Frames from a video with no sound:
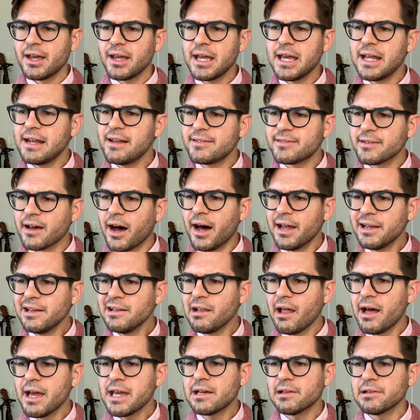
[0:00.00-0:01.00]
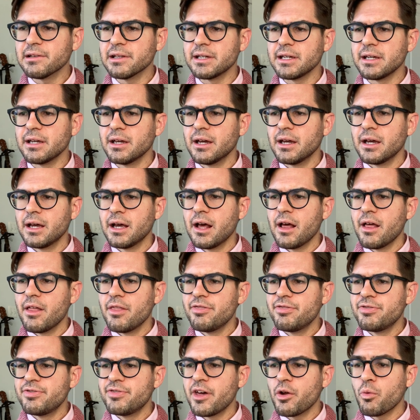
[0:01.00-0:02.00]
it is unlikely
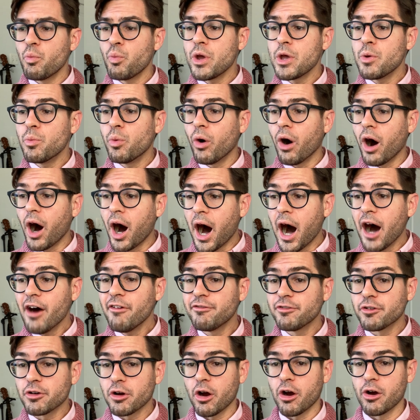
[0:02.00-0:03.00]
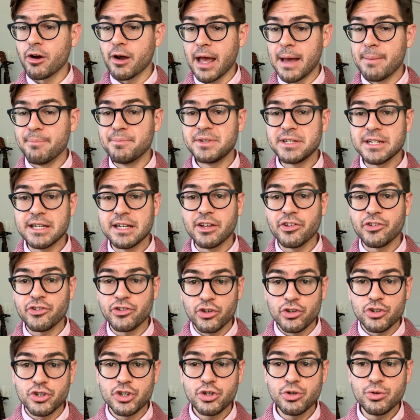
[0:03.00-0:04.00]
that we will offer our
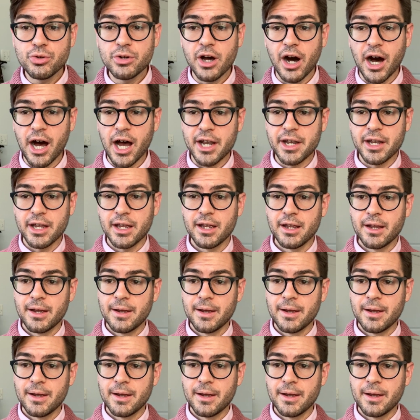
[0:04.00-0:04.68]
emptiness to God.